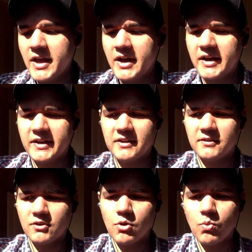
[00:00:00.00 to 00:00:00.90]
Uh, and
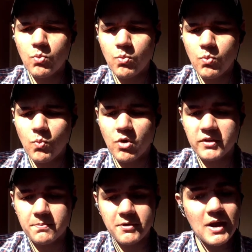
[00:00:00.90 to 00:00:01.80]
so one
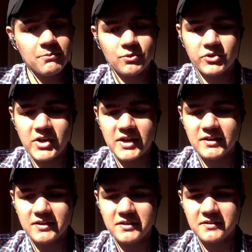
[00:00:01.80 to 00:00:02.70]
of the problems with that
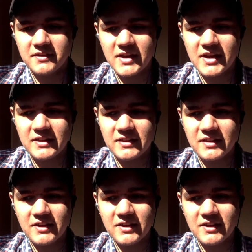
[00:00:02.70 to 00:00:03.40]
is that,